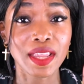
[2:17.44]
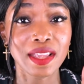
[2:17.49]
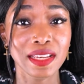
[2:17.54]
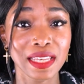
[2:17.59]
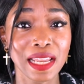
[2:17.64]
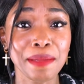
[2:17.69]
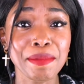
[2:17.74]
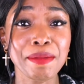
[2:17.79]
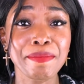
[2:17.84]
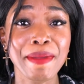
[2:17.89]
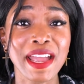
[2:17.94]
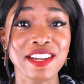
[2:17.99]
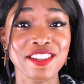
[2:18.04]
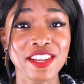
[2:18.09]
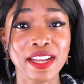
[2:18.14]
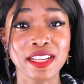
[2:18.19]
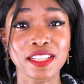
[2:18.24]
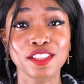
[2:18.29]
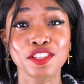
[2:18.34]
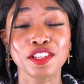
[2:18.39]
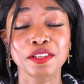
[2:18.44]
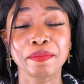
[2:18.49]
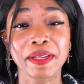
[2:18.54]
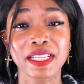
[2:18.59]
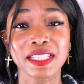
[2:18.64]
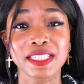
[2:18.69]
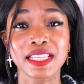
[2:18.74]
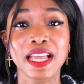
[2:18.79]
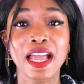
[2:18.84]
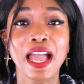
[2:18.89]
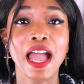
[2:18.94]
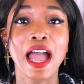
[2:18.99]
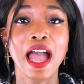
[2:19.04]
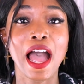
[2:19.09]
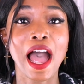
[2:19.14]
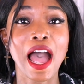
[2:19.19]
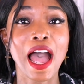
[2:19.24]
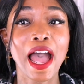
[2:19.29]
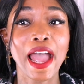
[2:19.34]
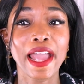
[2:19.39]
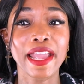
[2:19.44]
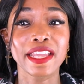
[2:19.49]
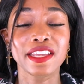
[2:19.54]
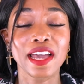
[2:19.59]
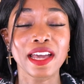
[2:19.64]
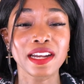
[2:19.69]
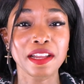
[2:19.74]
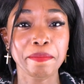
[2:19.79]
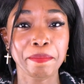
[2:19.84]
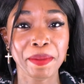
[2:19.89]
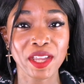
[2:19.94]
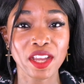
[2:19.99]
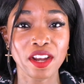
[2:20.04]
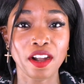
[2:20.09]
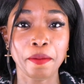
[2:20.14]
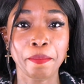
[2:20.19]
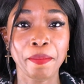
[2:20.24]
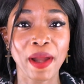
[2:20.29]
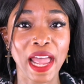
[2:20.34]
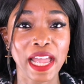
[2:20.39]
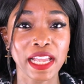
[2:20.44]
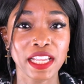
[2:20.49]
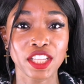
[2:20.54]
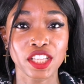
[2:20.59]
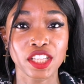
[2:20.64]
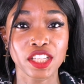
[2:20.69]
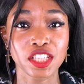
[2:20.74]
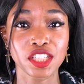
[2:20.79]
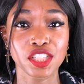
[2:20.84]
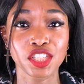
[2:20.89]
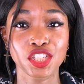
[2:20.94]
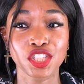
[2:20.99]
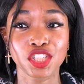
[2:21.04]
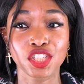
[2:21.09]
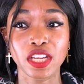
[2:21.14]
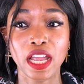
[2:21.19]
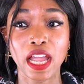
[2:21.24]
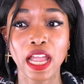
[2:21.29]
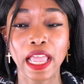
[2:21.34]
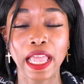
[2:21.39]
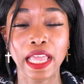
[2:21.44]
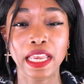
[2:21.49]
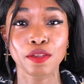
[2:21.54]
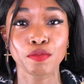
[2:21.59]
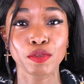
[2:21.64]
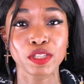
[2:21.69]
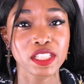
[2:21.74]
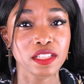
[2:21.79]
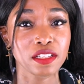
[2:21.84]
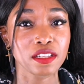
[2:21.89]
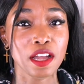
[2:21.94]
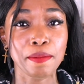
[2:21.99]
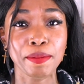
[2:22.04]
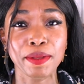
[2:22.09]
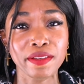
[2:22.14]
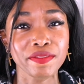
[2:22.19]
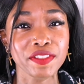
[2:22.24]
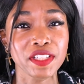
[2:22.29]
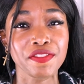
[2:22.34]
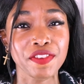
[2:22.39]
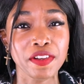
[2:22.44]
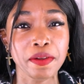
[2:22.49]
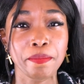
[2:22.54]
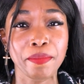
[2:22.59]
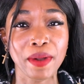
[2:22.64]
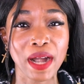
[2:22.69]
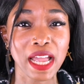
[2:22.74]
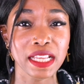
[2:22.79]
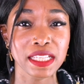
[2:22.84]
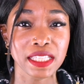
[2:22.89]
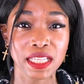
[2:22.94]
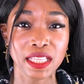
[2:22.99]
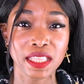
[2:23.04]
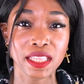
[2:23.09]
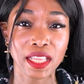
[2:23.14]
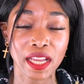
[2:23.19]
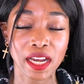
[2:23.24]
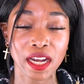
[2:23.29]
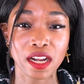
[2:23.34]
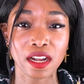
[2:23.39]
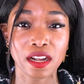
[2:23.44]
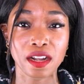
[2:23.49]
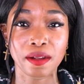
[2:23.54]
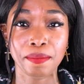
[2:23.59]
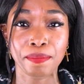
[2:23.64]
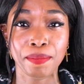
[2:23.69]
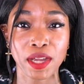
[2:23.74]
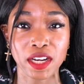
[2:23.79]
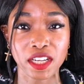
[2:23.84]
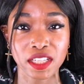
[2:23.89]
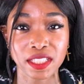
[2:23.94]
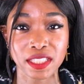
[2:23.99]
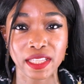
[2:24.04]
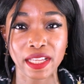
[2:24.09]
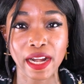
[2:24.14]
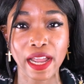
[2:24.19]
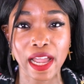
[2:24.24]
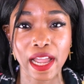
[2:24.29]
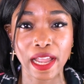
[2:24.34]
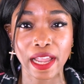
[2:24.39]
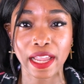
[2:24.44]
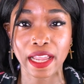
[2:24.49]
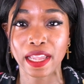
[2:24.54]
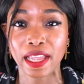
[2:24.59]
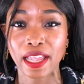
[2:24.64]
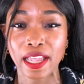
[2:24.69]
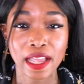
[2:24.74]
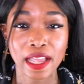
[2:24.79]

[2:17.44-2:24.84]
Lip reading: Let me backtrack a little bit. I got a PR package and it was a couple of different brands in there, products that I